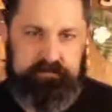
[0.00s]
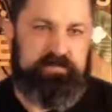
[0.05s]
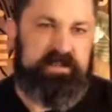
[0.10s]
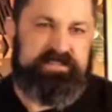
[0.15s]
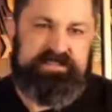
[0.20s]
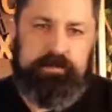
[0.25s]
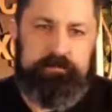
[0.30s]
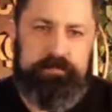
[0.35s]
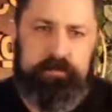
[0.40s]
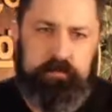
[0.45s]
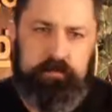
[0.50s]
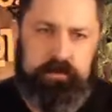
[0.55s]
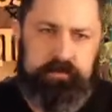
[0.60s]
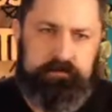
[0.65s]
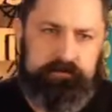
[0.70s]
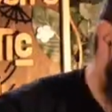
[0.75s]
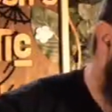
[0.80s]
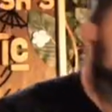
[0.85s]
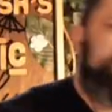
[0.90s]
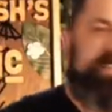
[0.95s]
plus a little bit
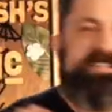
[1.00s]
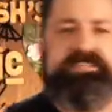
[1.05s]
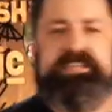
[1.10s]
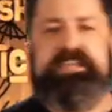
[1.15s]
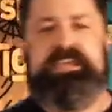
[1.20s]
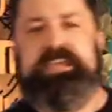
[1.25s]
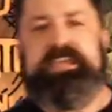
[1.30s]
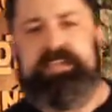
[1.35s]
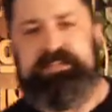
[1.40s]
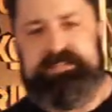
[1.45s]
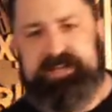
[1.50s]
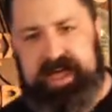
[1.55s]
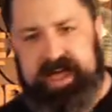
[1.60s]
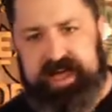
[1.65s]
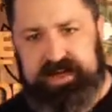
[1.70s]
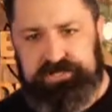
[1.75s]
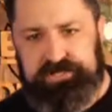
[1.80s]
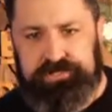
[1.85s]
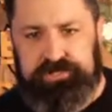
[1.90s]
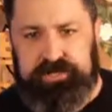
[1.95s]
more. It's called a tiki
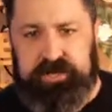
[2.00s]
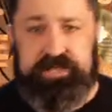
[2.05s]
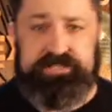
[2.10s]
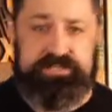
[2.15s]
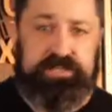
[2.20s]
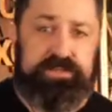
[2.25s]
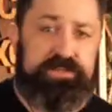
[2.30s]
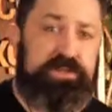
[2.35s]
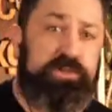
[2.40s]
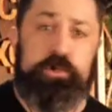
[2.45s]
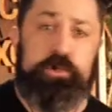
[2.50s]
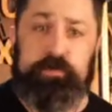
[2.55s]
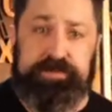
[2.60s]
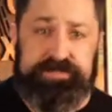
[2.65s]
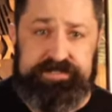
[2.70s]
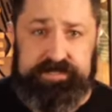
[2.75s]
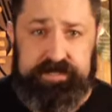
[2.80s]
dash, and it's a, the newest